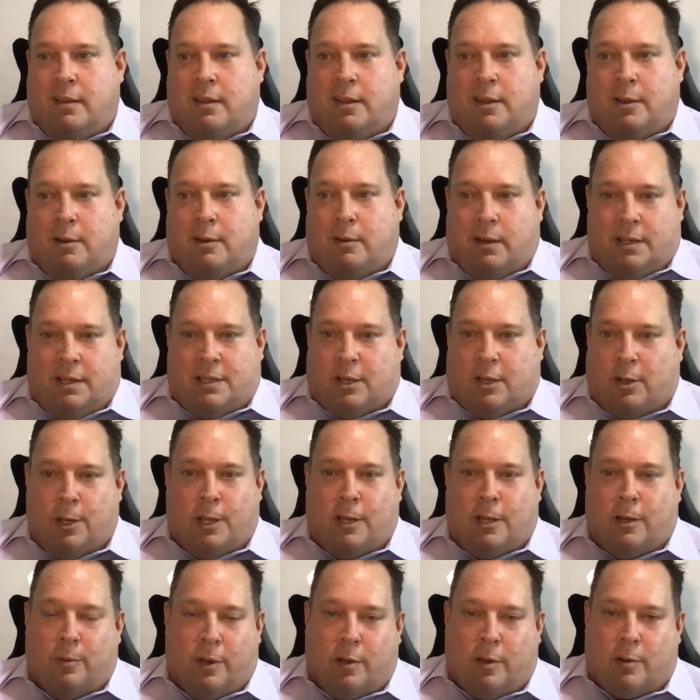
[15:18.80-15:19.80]
It's only
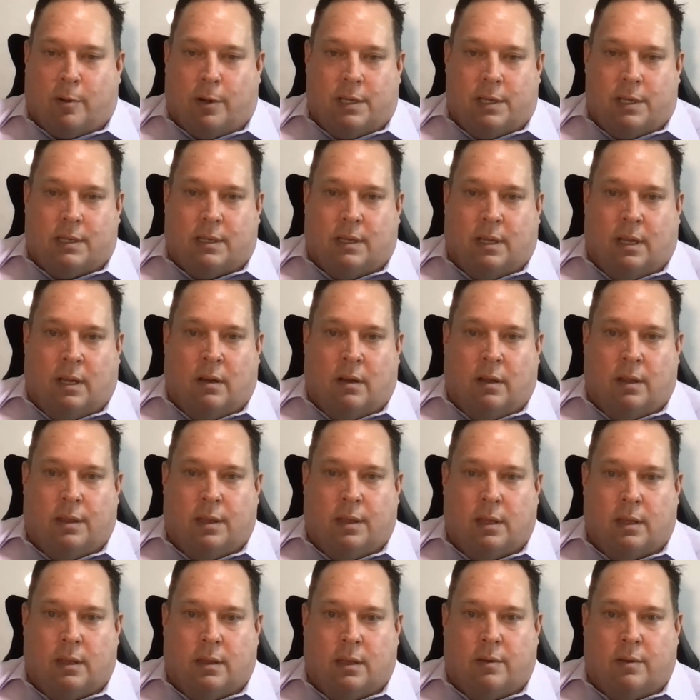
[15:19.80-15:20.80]
going to increase, and I
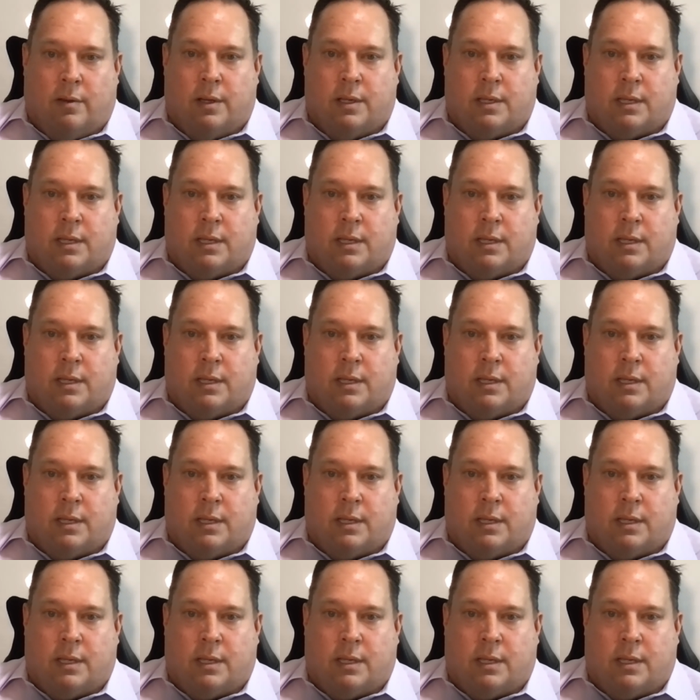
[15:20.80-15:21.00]
think there